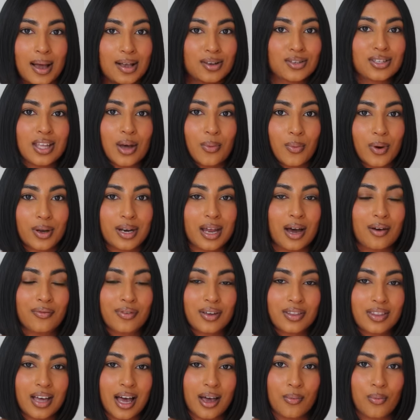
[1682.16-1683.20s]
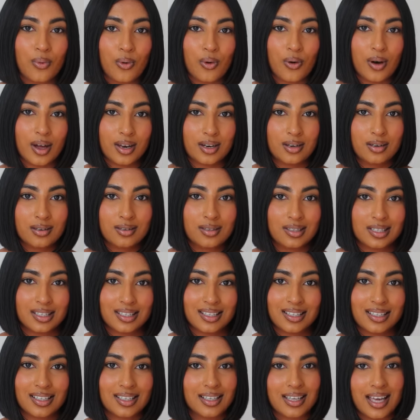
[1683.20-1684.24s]
matched that one outfit that I wore and
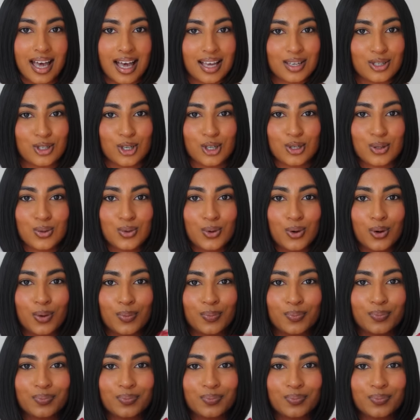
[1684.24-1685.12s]
yeah it's just not